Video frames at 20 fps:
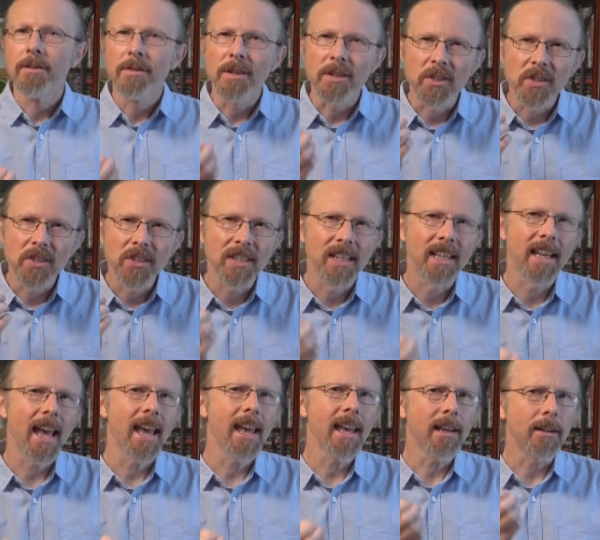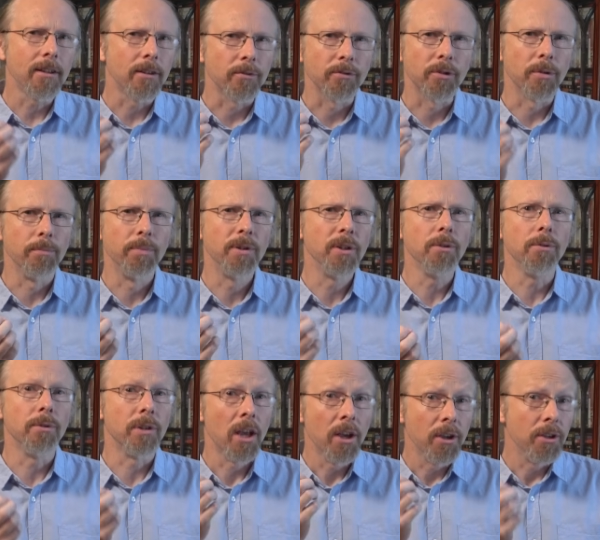the scale of
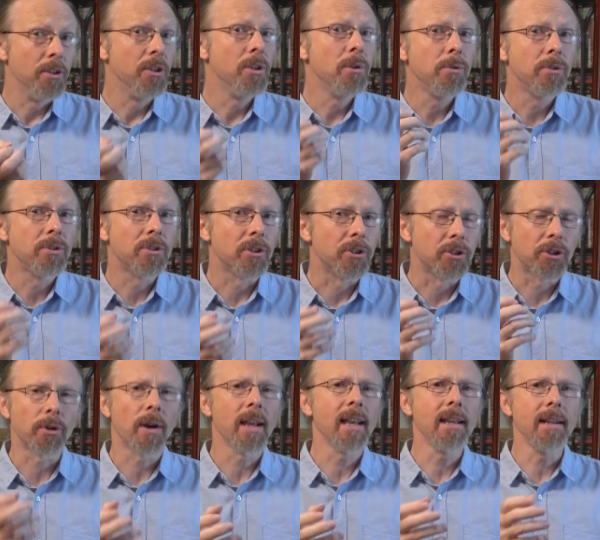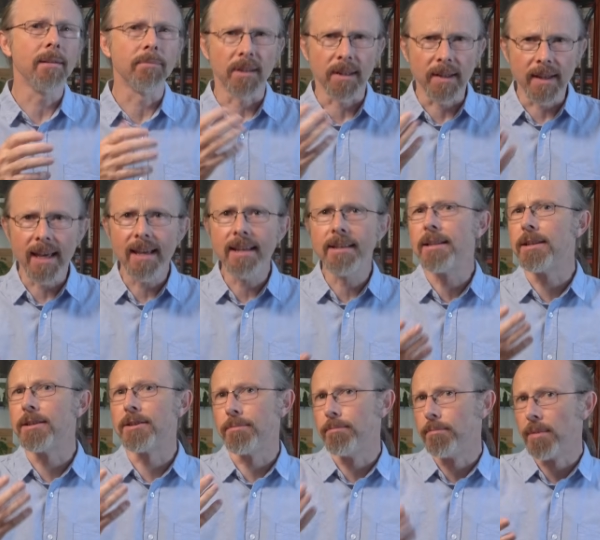compute used to train the
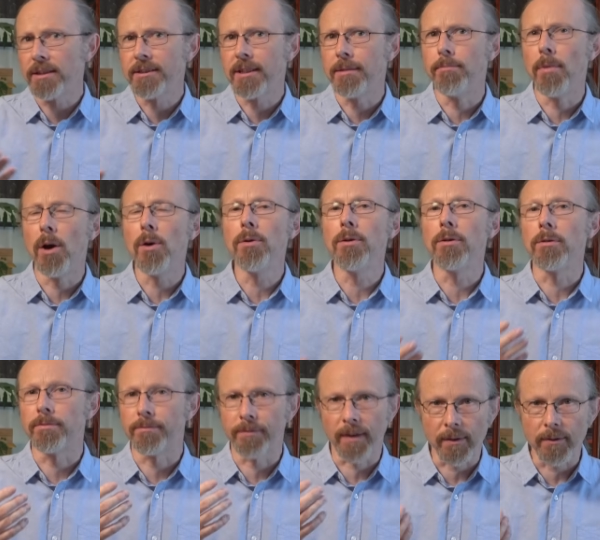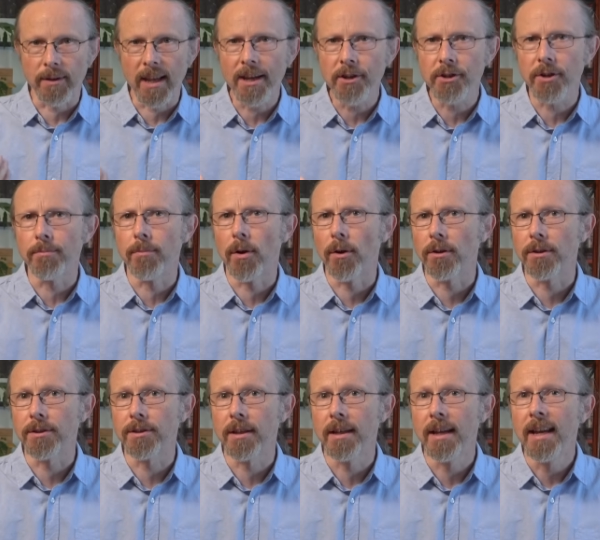latest multimodal foundation
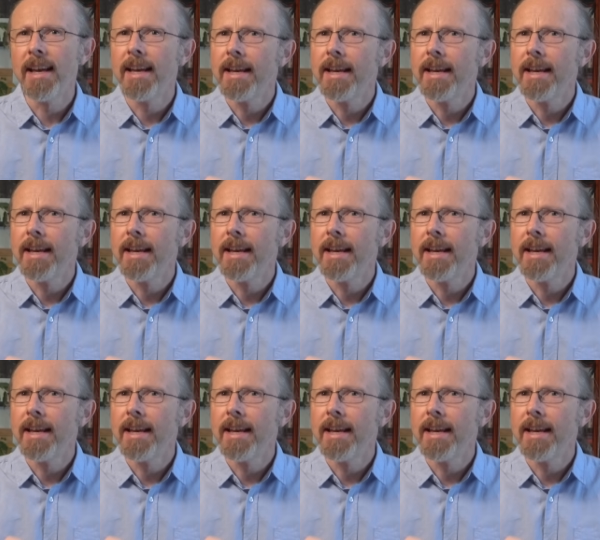models